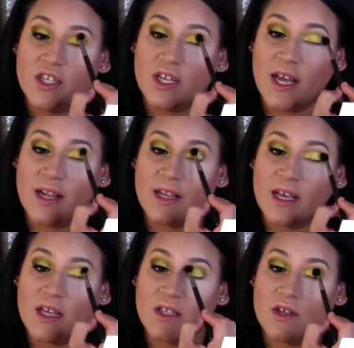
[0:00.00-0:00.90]

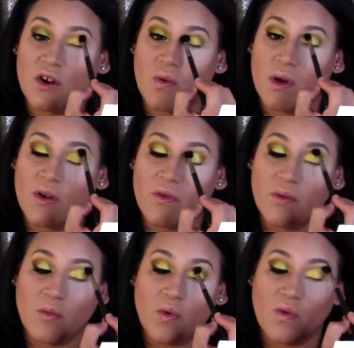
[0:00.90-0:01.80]
gently because you don't want to
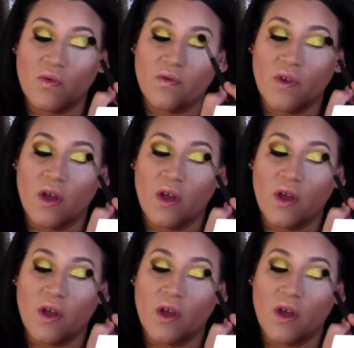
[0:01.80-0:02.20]
remove